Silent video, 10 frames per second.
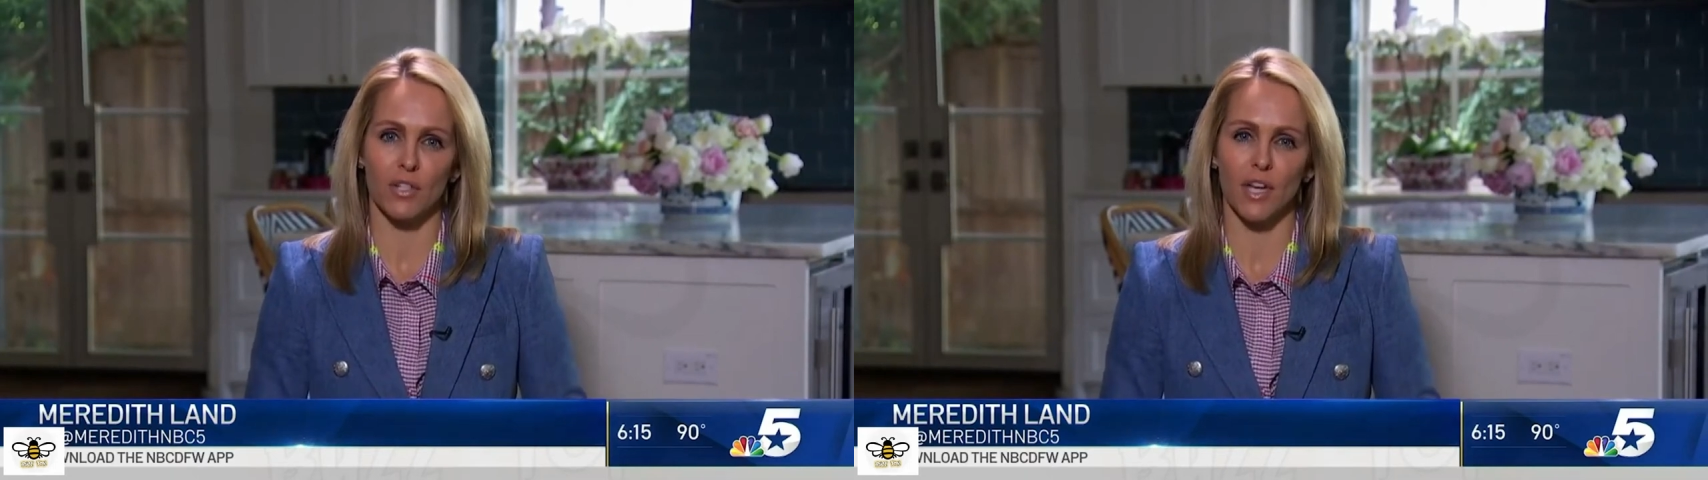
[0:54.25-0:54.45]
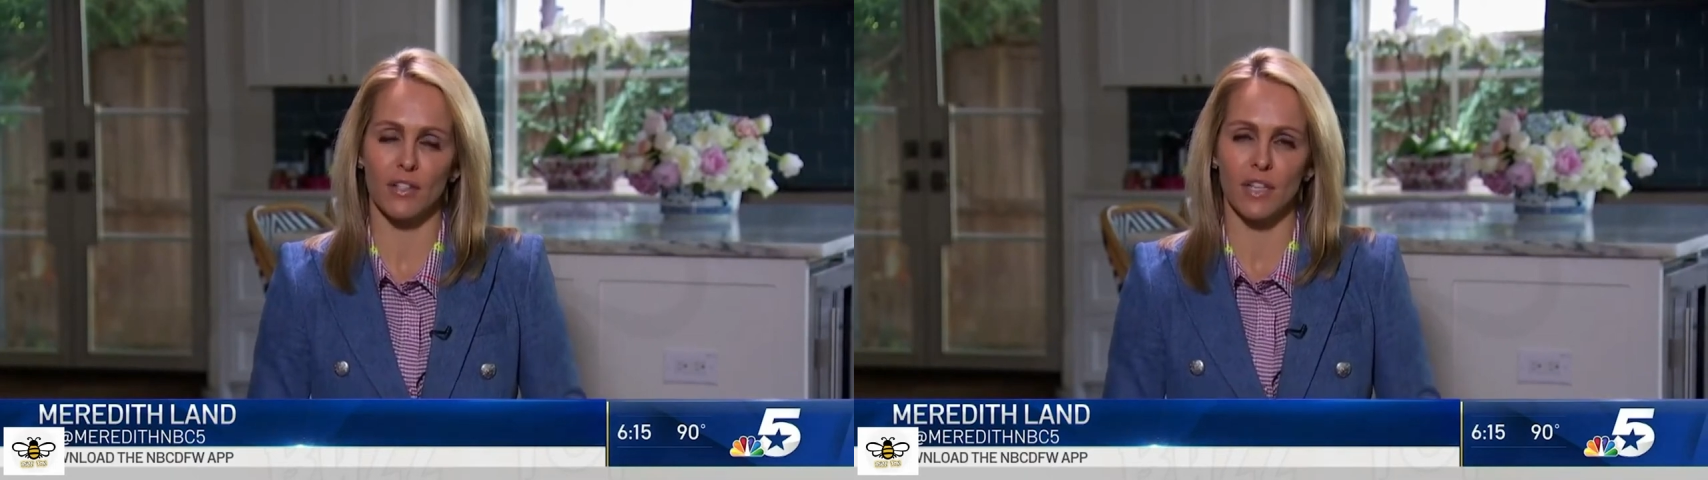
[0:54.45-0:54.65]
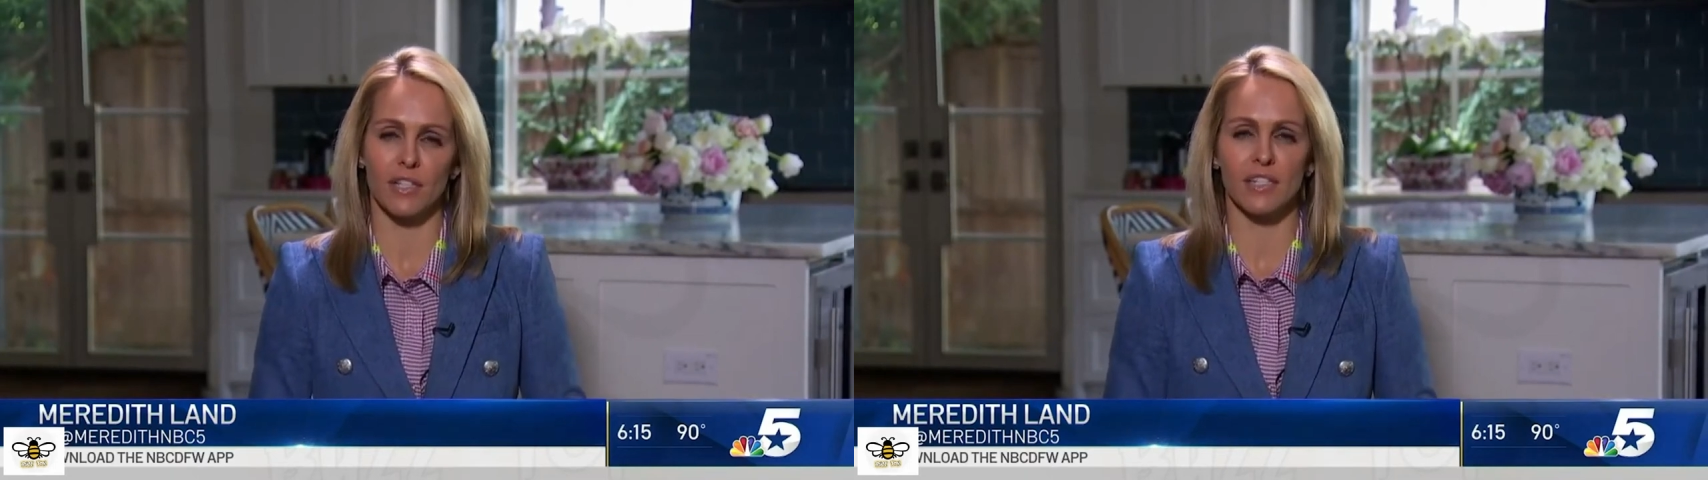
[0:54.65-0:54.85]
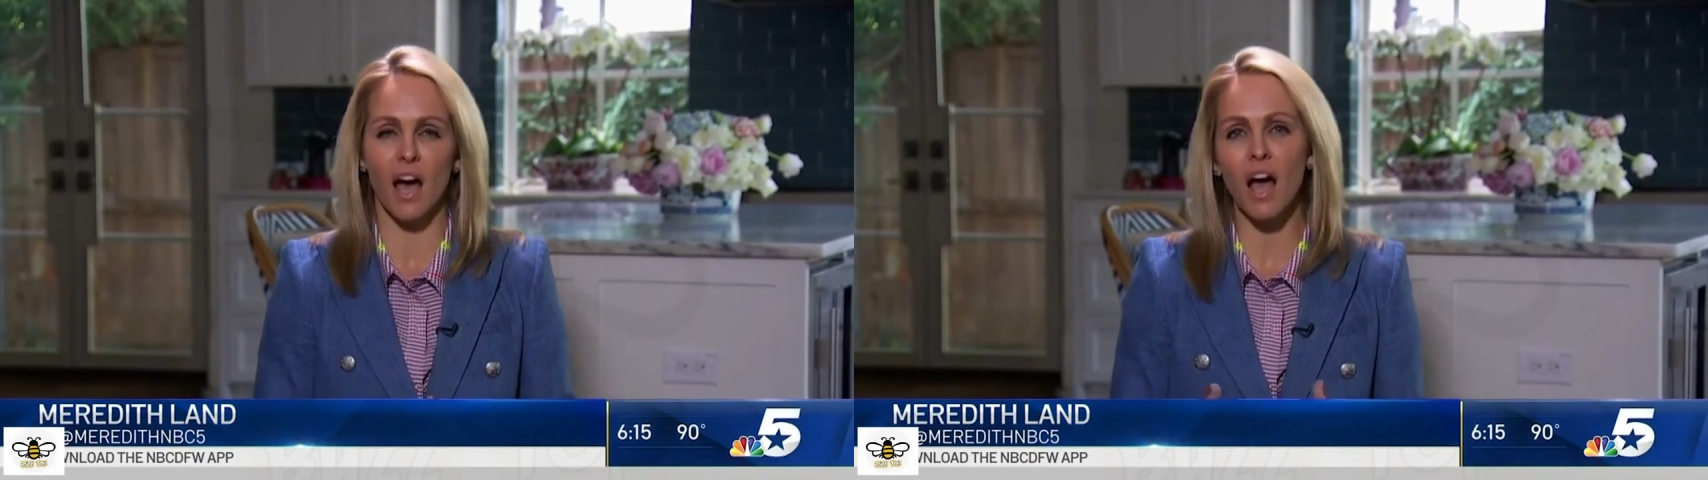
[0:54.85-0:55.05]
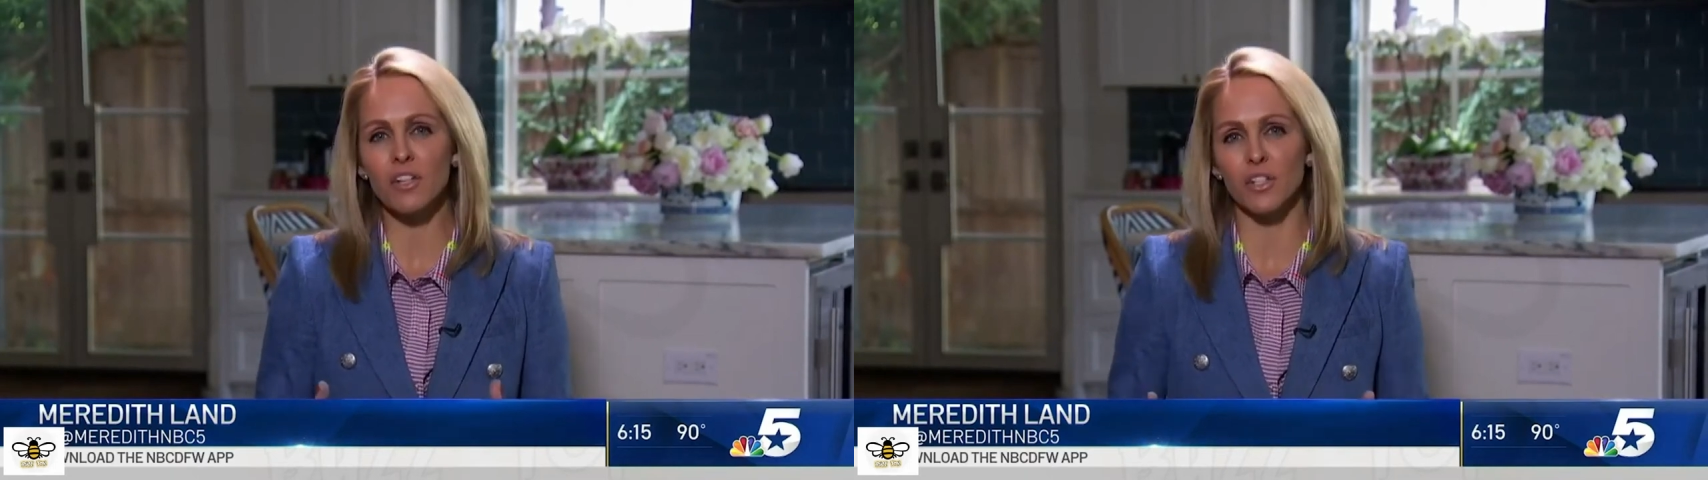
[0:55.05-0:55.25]
tells us
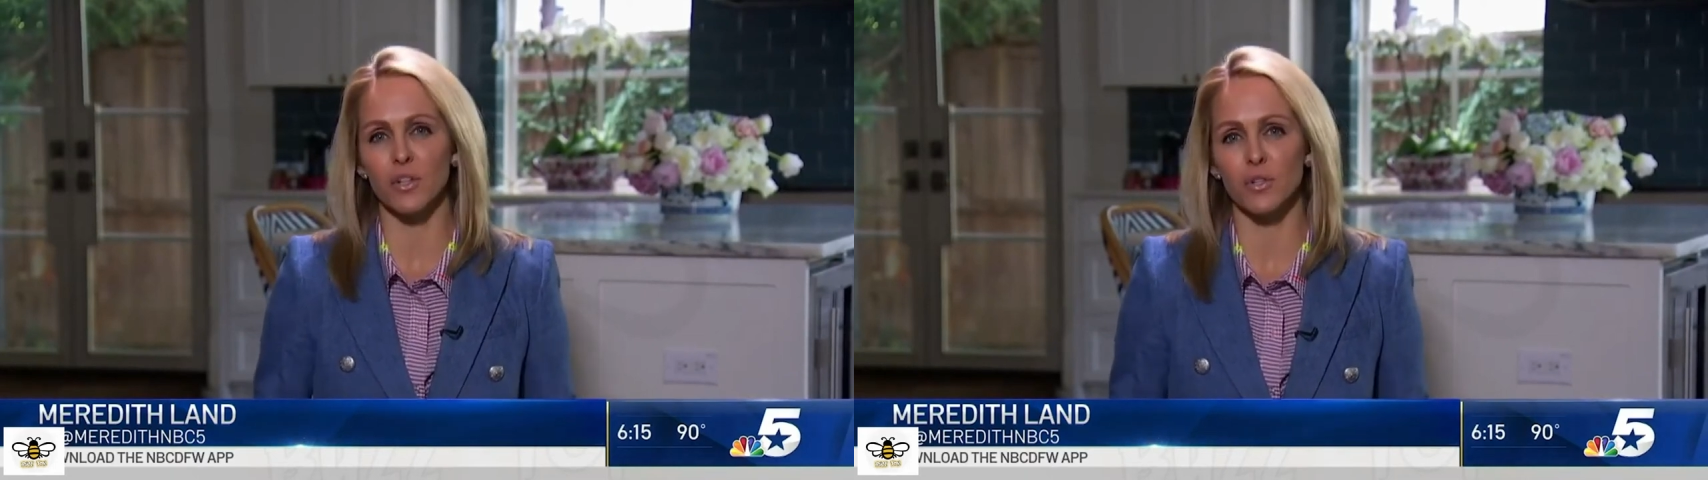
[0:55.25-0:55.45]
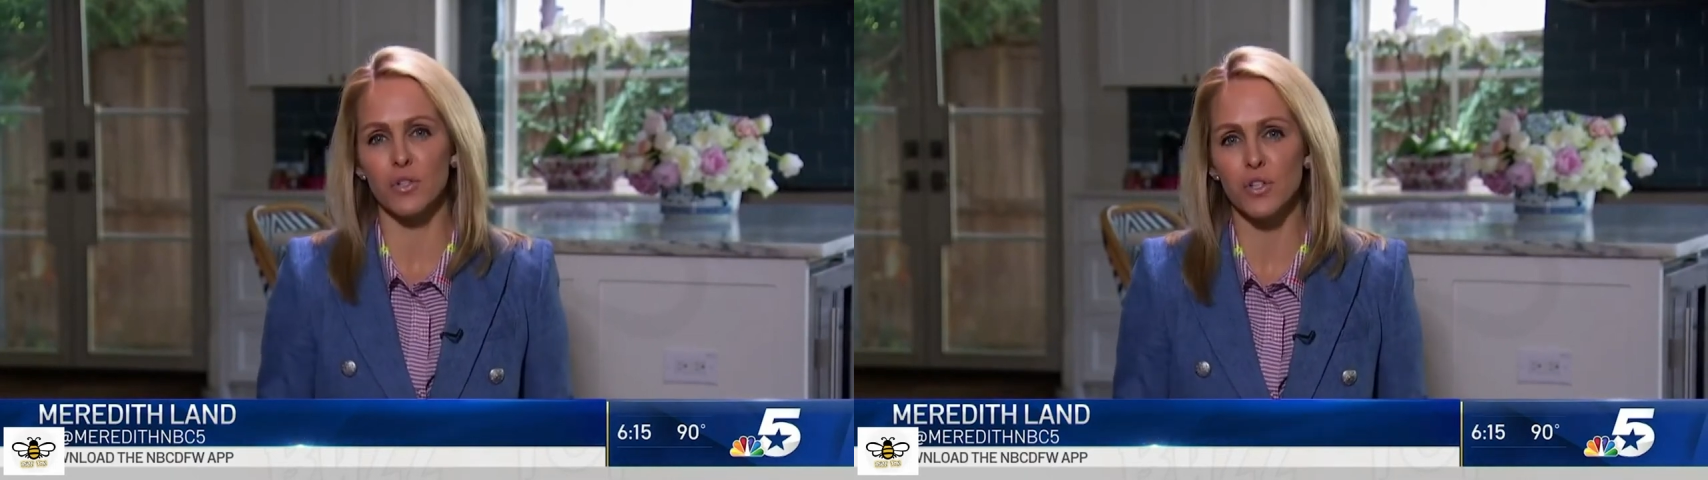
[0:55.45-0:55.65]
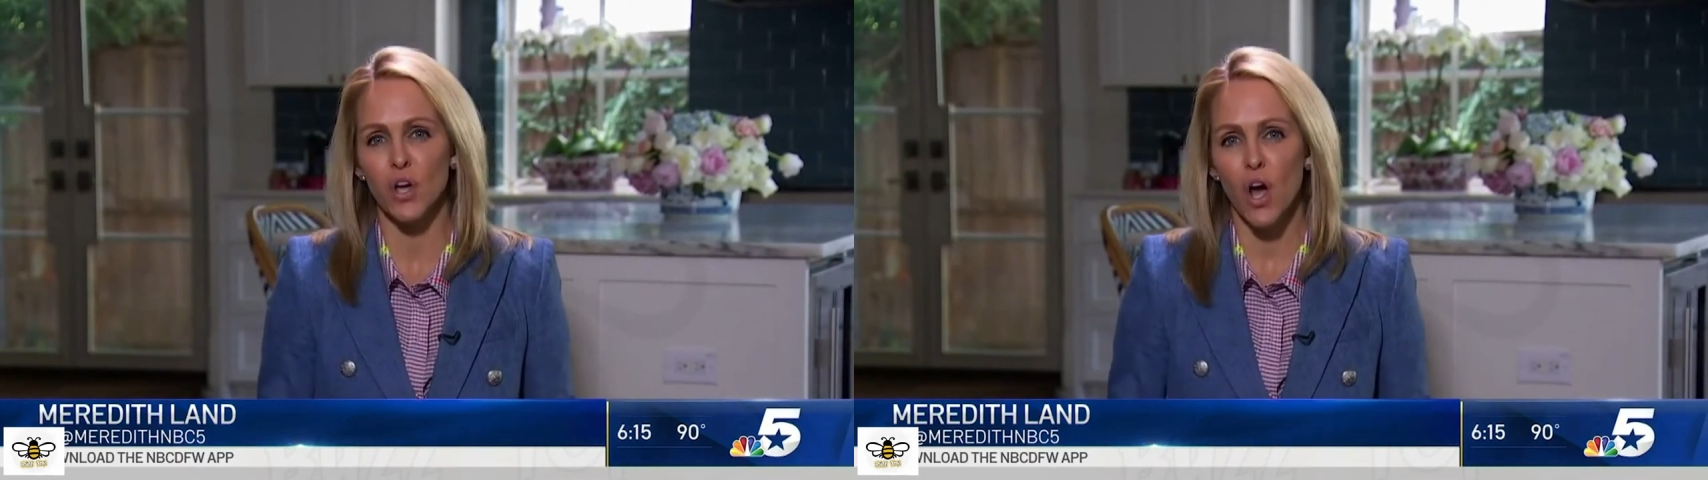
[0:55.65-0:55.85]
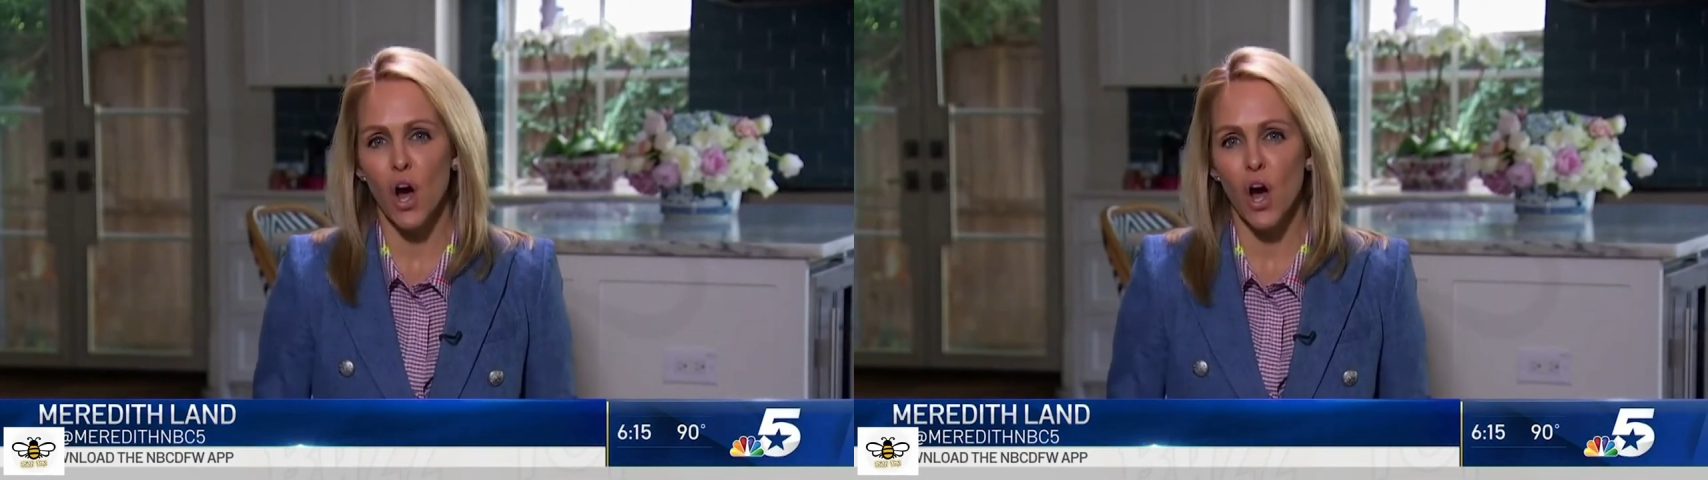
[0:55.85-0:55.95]
doctors